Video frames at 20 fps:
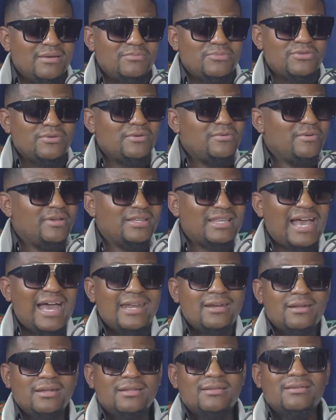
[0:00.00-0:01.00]
I'm sure it was
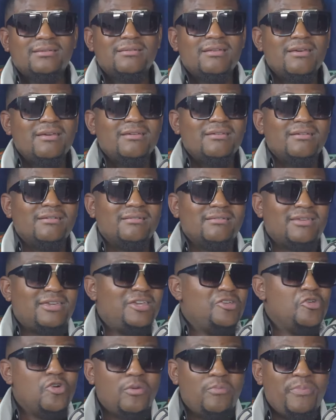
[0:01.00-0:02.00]
100
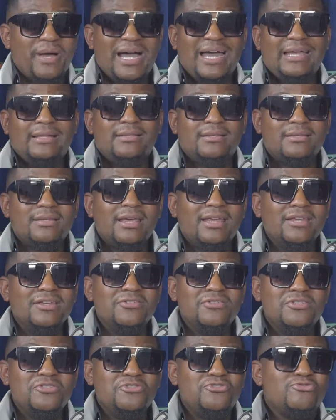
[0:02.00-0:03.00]
kilobytes, and
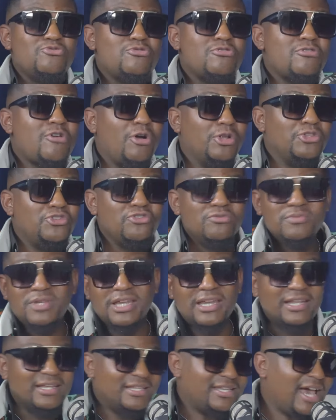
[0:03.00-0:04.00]
it consumed
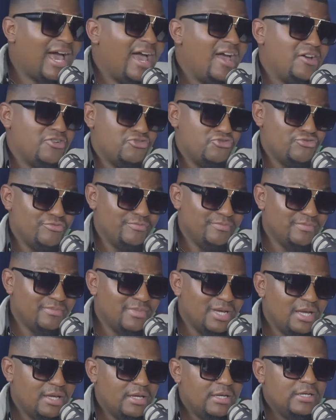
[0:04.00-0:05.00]
an entire room.
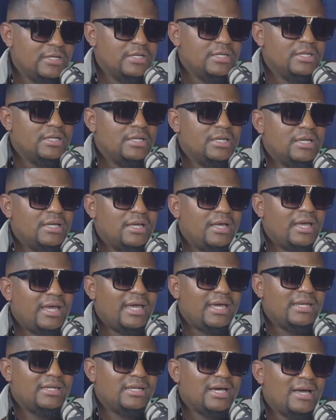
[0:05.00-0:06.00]

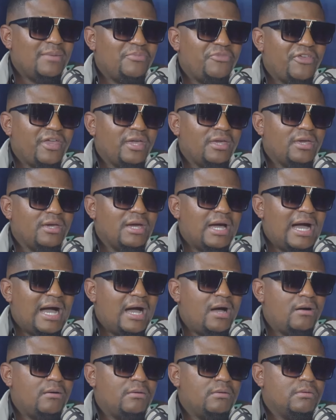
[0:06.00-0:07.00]
And I'm thinking
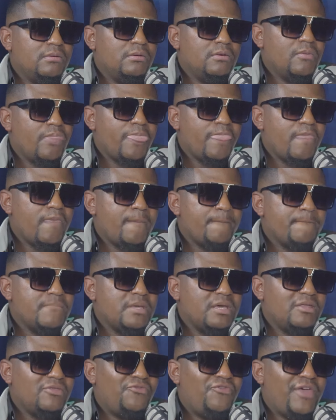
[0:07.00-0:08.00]
how
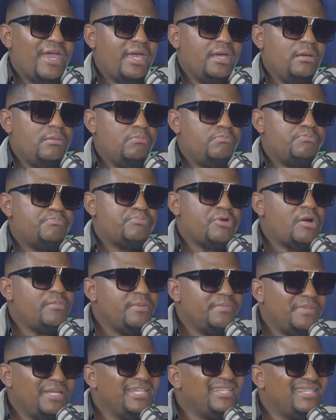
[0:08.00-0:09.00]
they
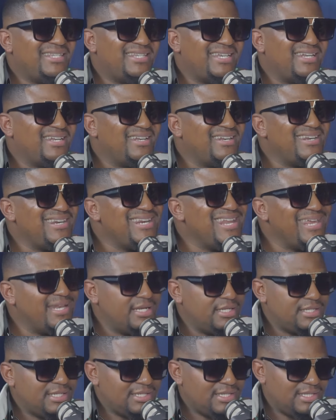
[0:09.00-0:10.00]
probably didn't need
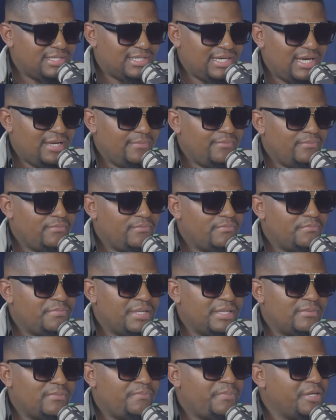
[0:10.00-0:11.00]
it at the time,
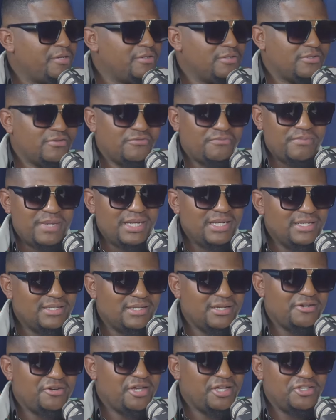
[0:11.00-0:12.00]
but because of
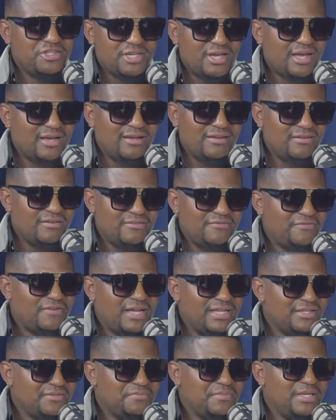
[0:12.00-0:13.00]
military
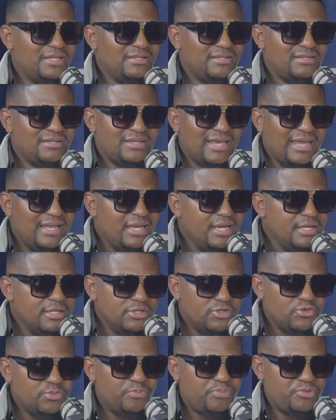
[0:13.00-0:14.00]
advancements, they
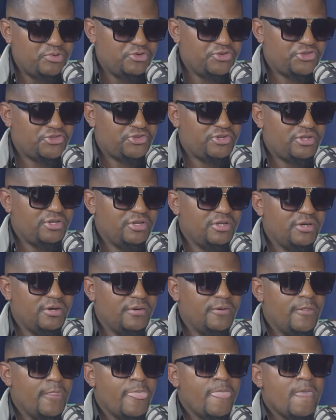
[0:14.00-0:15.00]
needed to push, you
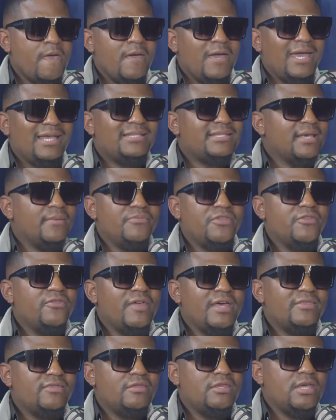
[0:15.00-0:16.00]
know. It's something
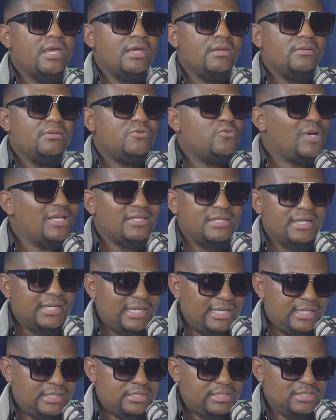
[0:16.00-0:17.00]
that it wasn't a
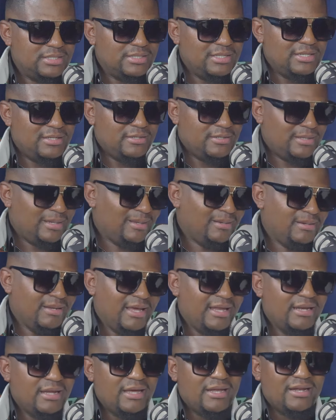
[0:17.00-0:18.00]
need, you know.
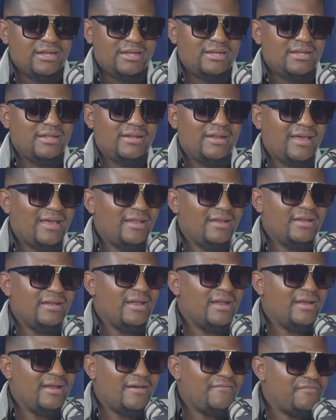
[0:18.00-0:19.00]

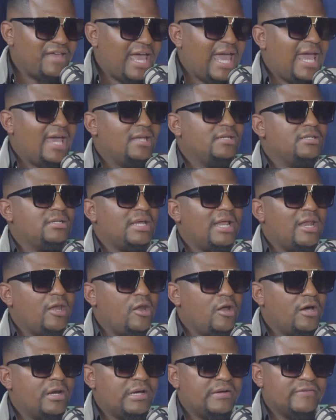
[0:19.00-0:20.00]
And I've had a
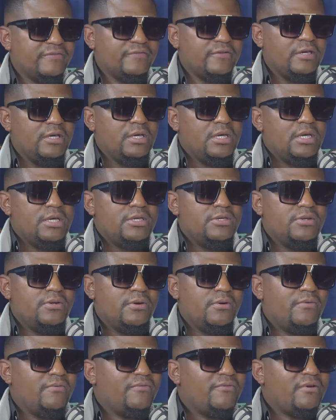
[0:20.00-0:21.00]
lot of,
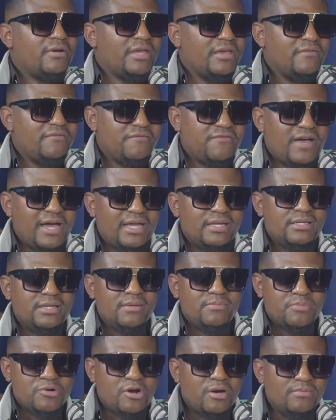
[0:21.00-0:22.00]
find
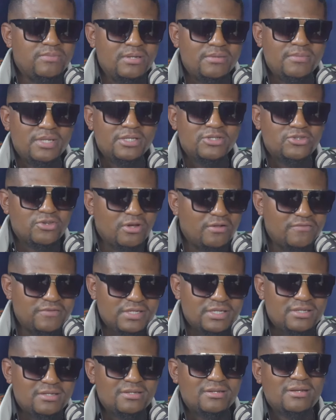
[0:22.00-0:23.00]
a problem and solve
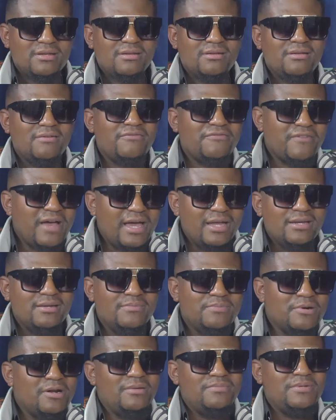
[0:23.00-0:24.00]
it. Find
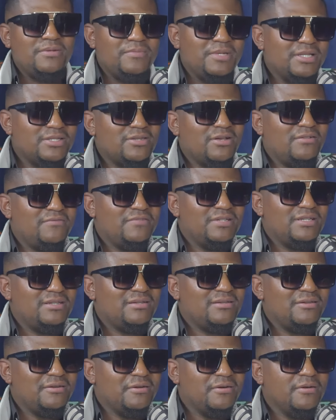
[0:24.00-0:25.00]
a problem and solve
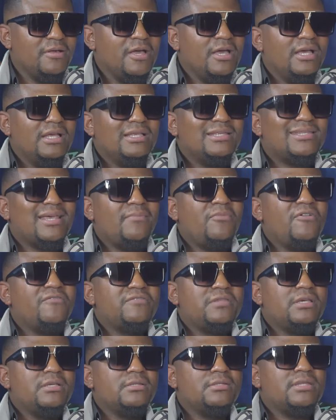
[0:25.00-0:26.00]
it, Some
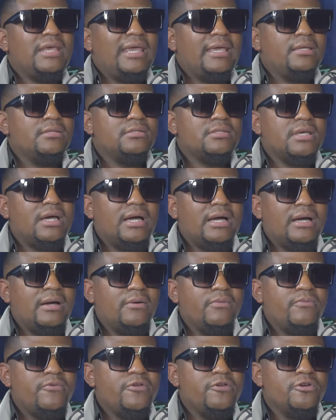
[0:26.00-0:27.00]
of those things
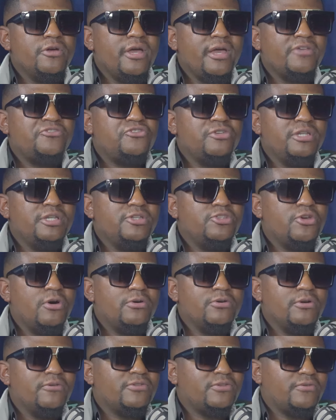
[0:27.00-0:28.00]
we actually don't know.